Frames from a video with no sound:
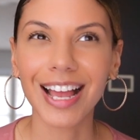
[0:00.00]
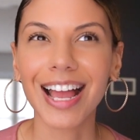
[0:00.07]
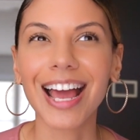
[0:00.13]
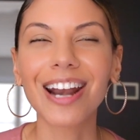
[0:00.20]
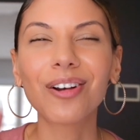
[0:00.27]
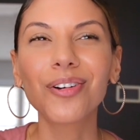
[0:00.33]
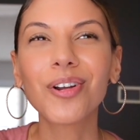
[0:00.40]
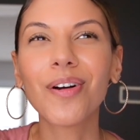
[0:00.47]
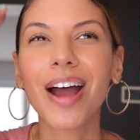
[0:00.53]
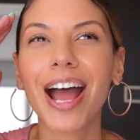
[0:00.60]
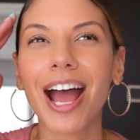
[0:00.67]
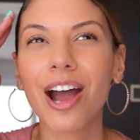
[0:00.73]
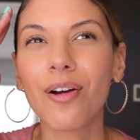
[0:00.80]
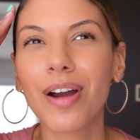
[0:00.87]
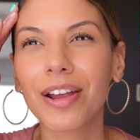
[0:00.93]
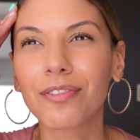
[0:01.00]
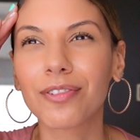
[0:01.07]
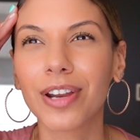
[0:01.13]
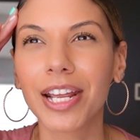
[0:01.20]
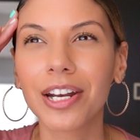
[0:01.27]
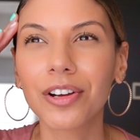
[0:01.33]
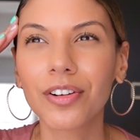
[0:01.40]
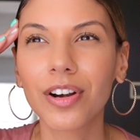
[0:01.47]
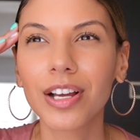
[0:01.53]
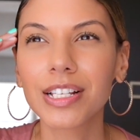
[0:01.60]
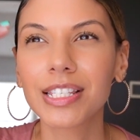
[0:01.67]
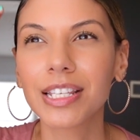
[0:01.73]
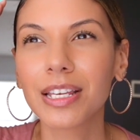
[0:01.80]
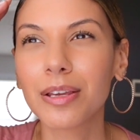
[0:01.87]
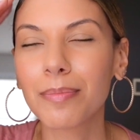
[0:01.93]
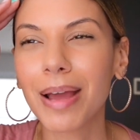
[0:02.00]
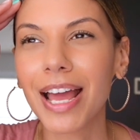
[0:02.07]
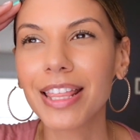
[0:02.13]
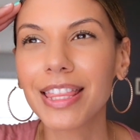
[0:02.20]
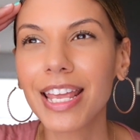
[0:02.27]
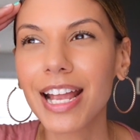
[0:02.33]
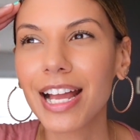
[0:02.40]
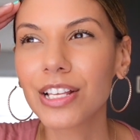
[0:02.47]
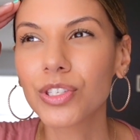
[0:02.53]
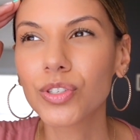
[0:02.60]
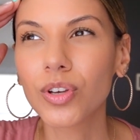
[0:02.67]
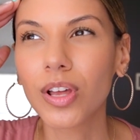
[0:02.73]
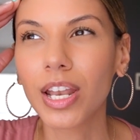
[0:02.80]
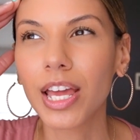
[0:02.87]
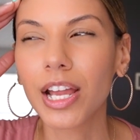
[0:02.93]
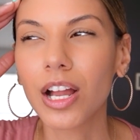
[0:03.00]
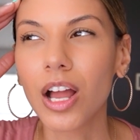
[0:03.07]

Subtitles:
I don't know how I ran across him. I think I saw like